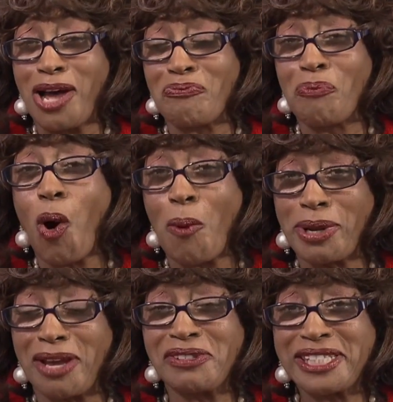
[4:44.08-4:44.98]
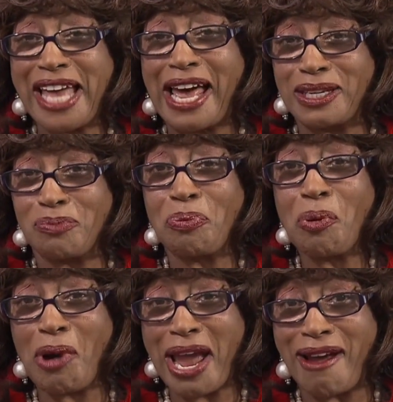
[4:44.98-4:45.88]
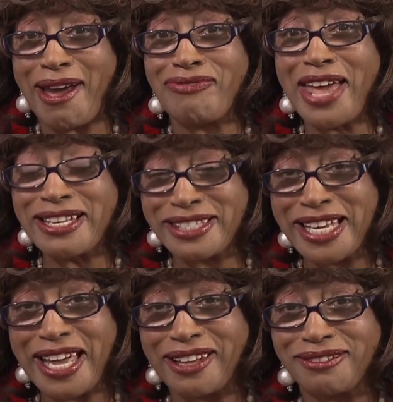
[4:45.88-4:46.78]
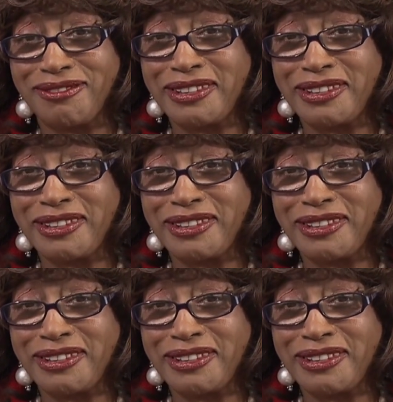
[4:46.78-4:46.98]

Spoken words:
a moment of silent prayer and that's it.